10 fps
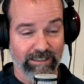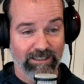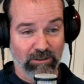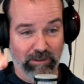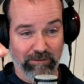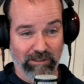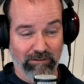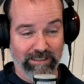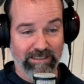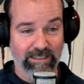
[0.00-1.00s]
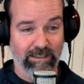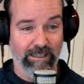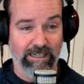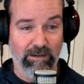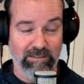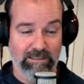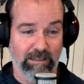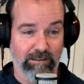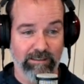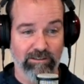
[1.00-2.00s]
So we would only sell, like I was
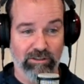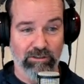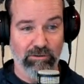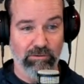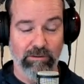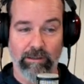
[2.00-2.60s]
selling to,